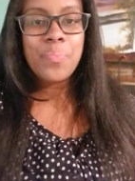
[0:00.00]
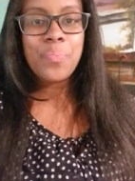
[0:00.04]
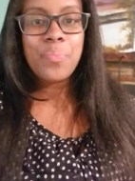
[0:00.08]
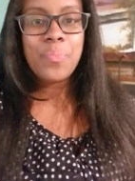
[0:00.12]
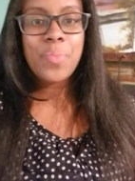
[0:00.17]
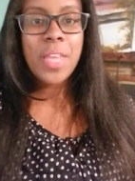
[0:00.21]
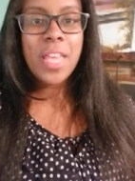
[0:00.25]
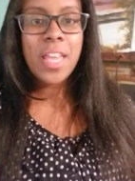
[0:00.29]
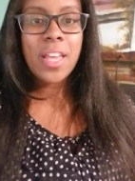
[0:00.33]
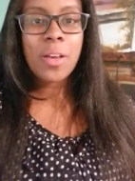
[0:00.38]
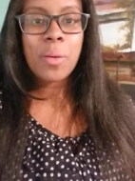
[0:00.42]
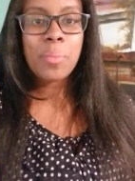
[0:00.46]

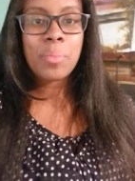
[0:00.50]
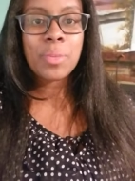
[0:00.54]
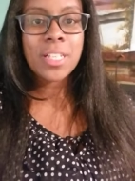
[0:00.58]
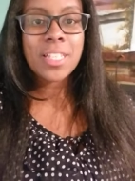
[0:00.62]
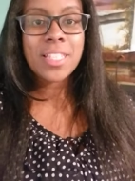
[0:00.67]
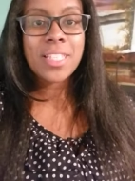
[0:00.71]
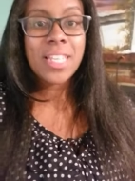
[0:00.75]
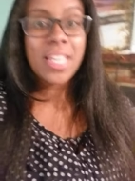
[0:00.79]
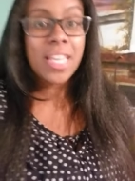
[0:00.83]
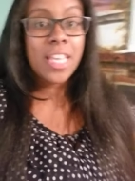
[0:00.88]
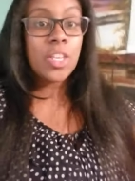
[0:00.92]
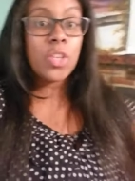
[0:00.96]
being a
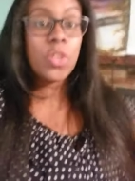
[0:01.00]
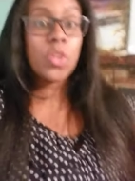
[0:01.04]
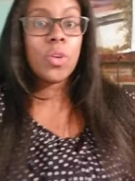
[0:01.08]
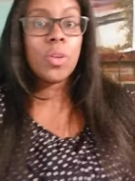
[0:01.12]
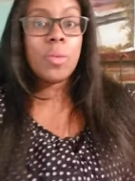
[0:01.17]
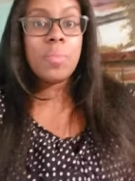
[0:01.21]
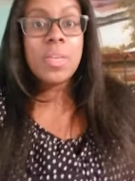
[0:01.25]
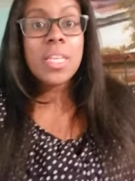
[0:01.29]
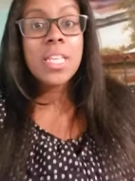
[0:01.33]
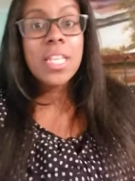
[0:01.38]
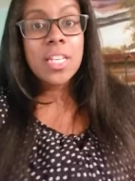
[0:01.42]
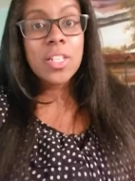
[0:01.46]
blessing in your
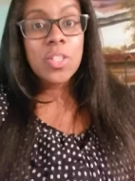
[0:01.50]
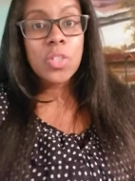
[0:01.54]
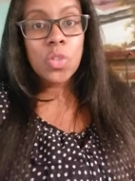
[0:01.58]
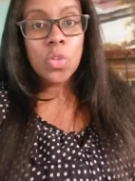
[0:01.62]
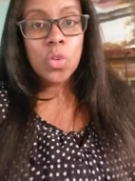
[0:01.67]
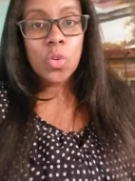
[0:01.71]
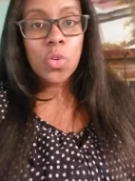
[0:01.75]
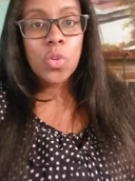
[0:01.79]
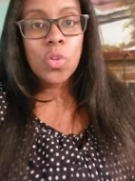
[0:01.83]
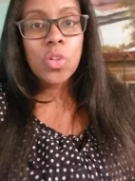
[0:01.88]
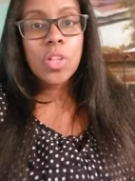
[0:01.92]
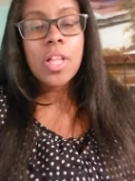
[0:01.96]
immediate
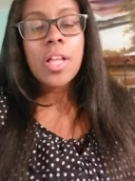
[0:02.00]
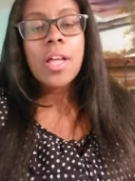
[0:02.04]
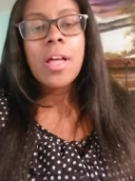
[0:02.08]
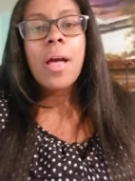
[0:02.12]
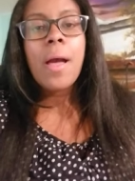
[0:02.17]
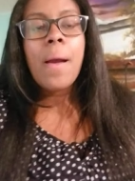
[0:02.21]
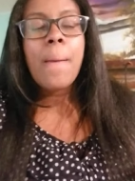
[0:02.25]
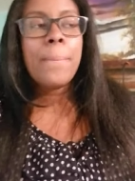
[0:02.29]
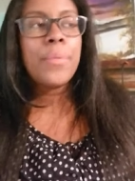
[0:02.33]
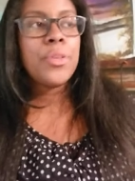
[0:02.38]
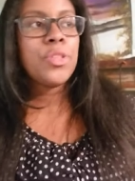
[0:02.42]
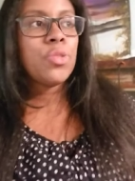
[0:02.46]
circle,
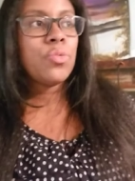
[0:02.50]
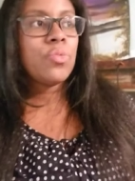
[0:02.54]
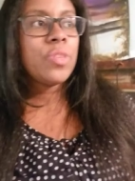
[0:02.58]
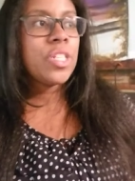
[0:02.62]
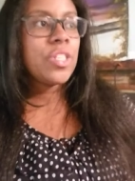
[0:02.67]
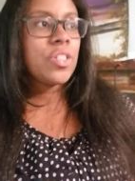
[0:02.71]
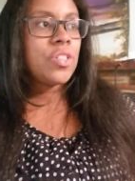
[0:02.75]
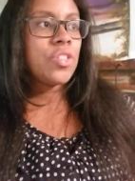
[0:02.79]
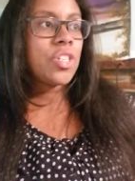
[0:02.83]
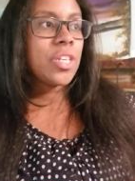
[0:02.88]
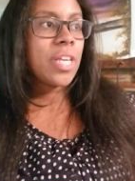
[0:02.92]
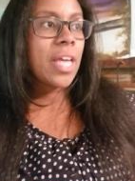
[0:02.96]
but you're
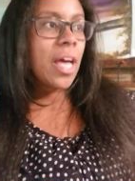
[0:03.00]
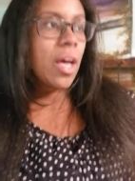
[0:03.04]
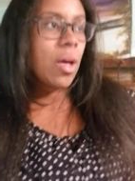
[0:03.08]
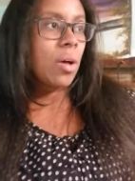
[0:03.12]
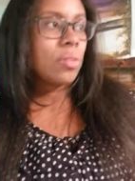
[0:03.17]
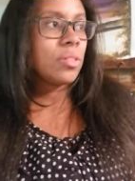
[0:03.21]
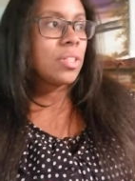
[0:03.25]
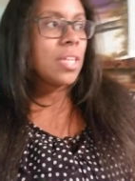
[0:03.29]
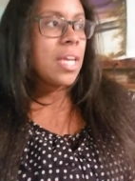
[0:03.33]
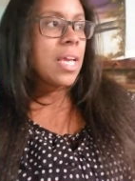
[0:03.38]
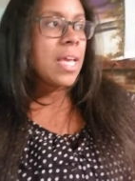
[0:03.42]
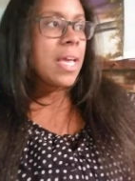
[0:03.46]
reaching
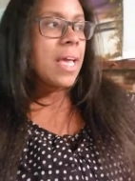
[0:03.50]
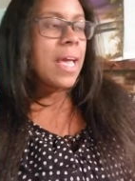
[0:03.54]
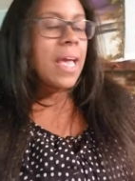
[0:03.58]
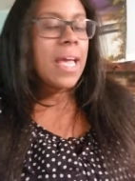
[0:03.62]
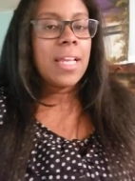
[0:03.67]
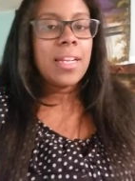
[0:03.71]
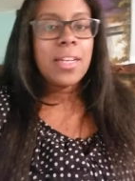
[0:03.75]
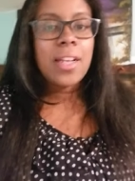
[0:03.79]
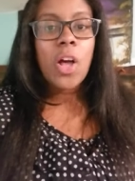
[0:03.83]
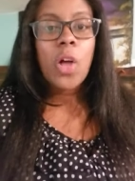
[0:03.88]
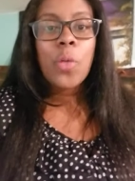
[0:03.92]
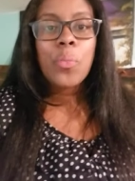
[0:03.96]
out
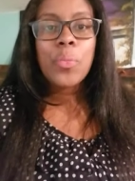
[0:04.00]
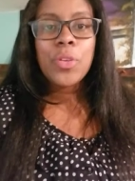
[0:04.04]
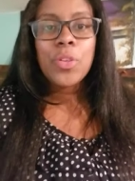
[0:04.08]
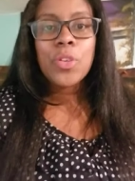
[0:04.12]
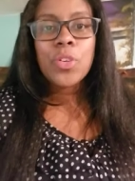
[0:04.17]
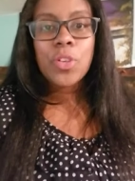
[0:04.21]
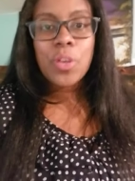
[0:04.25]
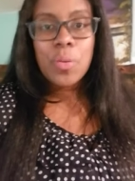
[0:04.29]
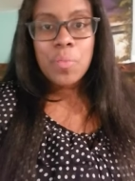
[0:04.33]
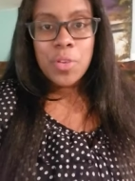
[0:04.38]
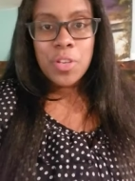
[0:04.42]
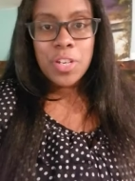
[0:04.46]
and helping
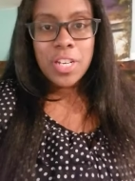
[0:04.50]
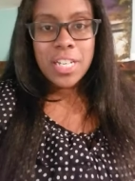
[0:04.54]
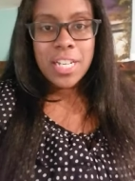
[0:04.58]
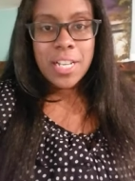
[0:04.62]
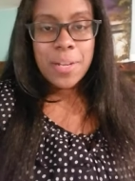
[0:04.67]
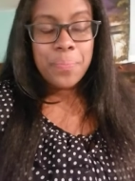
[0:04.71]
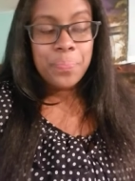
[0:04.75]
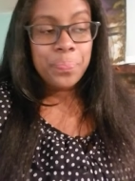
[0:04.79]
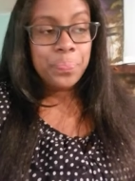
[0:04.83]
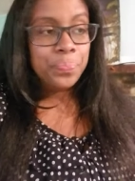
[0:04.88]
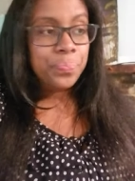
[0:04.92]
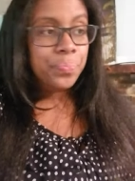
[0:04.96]
your
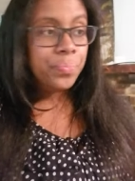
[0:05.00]
community.